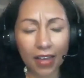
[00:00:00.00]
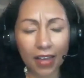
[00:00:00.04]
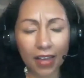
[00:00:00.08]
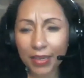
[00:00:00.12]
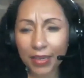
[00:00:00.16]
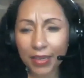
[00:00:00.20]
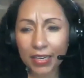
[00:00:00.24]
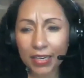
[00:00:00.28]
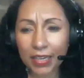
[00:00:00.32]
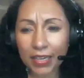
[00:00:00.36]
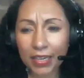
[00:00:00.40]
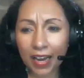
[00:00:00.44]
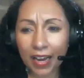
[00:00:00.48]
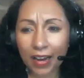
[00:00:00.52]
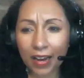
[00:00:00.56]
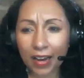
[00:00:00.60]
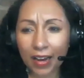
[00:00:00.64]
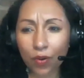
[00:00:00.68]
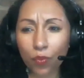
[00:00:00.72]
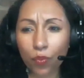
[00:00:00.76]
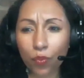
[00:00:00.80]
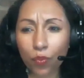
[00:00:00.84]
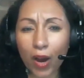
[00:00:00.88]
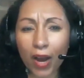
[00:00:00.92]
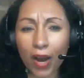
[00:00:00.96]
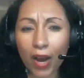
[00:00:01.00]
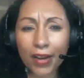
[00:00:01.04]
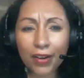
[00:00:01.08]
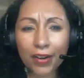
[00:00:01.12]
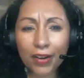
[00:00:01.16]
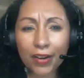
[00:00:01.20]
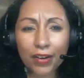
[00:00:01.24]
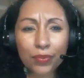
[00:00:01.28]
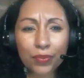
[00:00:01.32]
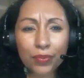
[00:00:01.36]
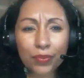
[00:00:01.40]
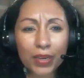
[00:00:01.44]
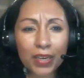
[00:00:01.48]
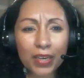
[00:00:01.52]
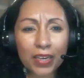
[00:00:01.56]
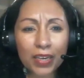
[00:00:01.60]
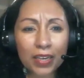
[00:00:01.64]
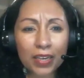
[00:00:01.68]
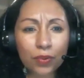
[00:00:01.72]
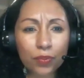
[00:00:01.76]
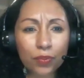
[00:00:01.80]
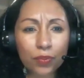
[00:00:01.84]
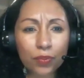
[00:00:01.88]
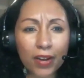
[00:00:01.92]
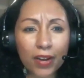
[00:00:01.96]
mean, why
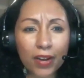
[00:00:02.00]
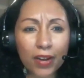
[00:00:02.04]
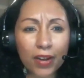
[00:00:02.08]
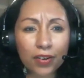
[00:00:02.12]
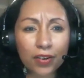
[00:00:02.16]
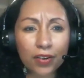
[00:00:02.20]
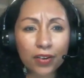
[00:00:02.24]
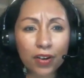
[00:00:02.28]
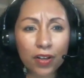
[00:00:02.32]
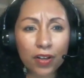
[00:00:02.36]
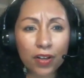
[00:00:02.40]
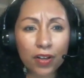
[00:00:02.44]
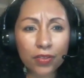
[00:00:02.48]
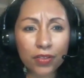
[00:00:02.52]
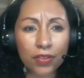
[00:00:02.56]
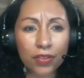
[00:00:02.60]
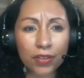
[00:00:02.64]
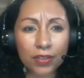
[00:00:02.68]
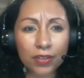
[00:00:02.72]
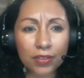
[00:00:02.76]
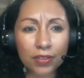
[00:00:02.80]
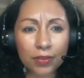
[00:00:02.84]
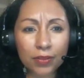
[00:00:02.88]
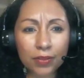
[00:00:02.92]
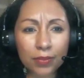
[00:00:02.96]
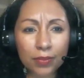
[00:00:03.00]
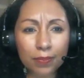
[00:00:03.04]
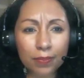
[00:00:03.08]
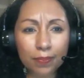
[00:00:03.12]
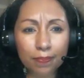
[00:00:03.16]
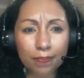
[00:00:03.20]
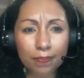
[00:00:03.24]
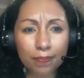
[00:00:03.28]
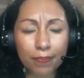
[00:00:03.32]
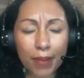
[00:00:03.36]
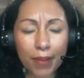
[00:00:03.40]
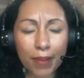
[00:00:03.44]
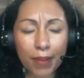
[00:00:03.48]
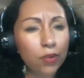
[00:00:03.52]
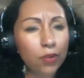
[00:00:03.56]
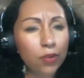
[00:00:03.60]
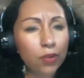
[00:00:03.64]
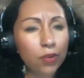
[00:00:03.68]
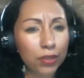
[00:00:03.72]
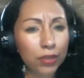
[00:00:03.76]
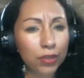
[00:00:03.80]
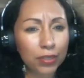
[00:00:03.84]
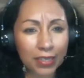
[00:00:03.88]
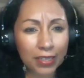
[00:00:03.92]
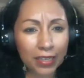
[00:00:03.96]
are all the
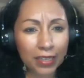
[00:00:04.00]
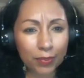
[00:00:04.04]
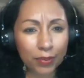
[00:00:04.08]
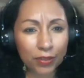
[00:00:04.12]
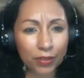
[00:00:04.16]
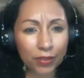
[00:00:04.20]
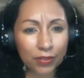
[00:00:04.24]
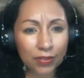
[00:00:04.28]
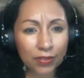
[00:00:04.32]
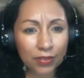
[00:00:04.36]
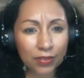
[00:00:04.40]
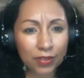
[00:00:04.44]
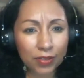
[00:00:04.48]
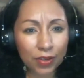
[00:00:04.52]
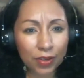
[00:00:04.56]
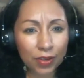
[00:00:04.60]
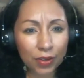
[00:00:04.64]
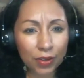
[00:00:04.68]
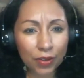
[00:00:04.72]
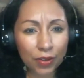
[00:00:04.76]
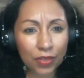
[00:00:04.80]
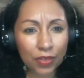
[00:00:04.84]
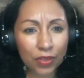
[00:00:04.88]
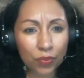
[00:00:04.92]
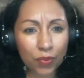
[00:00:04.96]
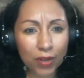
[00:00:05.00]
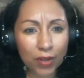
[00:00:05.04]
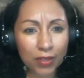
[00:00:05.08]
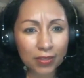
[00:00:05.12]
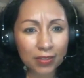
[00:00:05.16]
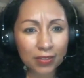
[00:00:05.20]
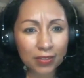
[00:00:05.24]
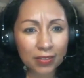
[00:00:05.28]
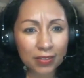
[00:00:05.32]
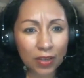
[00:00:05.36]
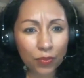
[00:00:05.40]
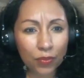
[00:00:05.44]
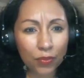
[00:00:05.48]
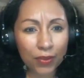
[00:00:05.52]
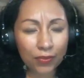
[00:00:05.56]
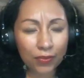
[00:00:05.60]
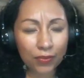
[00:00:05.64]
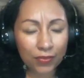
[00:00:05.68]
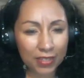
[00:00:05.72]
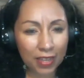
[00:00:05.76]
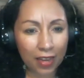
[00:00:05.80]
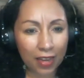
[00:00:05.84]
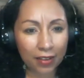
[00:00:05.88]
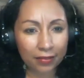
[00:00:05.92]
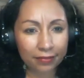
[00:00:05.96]
power tables the ones that we've
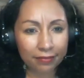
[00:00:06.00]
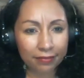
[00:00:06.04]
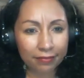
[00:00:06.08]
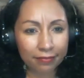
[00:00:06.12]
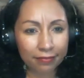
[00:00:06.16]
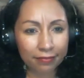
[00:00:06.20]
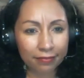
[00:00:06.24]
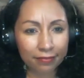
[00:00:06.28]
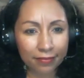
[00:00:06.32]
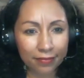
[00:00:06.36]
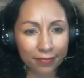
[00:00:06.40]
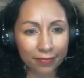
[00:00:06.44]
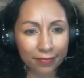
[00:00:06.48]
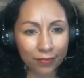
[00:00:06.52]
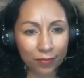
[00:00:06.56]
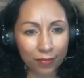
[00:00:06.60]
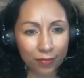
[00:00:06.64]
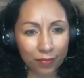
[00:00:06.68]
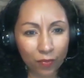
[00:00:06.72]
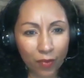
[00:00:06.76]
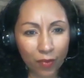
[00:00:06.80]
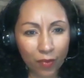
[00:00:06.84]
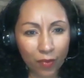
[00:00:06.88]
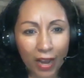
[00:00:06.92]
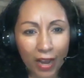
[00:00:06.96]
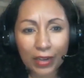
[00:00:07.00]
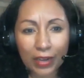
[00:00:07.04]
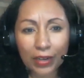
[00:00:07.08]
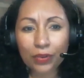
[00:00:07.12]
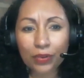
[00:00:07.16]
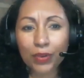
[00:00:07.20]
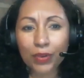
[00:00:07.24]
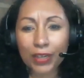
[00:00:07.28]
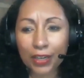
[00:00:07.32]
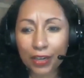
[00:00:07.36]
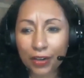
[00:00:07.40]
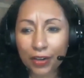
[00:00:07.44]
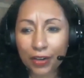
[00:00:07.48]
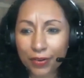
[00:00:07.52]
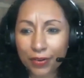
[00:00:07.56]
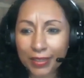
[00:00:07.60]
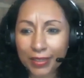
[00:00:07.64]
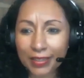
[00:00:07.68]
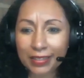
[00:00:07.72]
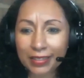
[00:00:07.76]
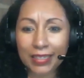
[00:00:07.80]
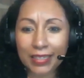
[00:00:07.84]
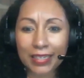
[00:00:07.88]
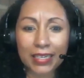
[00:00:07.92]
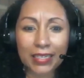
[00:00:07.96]
set? Why don't we go and
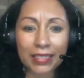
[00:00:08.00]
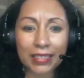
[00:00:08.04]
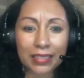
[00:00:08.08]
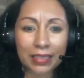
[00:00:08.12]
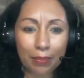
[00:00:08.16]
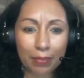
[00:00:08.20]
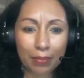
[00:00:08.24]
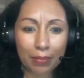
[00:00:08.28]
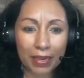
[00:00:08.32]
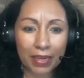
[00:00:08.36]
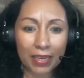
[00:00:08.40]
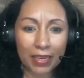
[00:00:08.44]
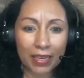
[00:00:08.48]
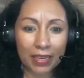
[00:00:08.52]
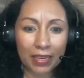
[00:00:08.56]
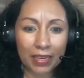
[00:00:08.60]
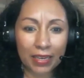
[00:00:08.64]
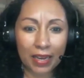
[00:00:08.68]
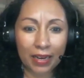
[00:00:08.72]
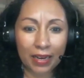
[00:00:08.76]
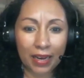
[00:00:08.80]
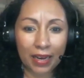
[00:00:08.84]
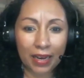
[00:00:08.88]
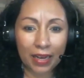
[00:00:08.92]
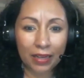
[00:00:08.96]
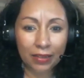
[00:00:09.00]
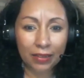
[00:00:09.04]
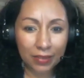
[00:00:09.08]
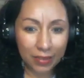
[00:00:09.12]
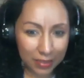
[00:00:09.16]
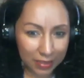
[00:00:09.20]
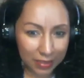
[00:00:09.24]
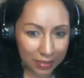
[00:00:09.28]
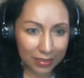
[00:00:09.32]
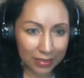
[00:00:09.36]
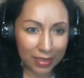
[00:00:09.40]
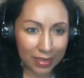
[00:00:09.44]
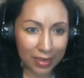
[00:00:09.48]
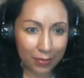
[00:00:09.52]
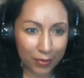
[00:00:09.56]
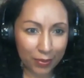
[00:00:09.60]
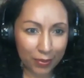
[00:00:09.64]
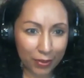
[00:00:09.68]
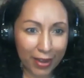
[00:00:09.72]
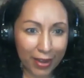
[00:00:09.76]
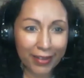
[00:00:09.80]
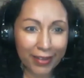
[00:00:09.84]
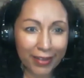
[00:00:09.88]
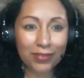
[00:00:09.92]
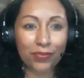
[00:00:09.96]
sit at somebody else's table,
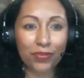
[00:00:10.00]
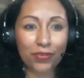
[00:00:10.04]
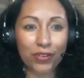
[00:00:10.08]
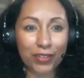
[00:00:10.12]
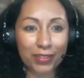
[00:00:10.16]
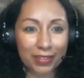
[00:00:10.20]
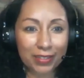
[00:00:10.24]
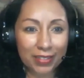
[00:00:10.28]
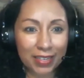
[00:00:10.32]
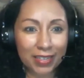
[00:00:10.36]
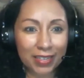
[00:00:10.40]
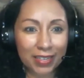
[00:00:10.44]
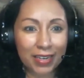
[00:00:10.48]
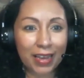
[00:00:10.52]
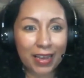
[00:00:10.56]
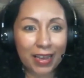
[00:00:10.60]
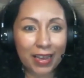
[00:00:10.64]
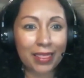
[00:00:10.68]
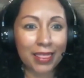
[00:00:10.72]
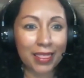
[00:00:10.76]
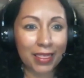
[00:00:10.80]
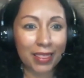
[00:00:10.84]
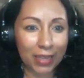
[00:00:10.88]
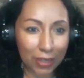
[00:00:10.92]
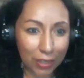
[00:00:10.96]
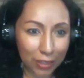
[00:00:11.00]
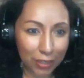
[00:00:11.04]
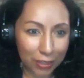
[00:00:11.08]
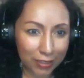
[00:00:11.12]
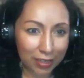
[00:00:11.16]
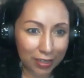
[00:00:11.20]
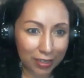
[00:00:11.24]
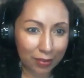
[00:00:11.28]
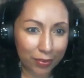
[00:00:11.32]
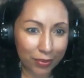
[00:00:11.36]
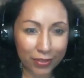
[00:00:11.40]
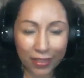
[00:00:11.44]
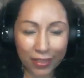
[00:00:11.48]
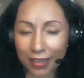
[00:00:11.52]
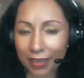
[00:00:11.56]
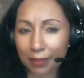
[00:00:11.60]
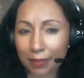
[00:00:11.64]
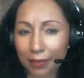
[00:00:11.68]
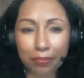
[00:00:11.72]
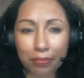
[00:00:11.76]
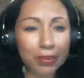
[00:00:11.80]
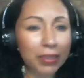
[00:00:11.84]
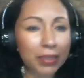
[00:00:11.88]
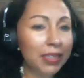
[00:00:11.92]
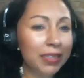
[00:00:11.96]
ask for a seat at their table, like
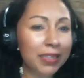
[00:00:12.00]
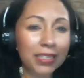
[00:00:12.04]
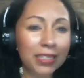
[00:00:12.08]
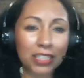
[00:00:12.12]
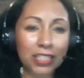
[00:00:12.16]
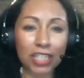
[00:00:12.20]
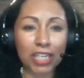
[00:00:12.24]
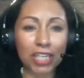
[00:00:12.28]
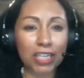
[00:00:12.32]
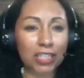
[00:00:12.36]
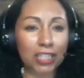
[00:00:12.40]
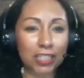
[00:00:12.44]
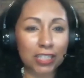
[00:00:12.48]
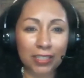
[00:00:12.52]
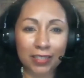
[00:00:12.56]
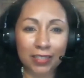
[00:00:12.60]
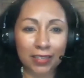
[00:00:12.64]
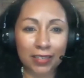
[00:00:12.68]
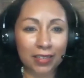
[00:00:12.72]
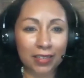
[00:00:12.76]
completely change the,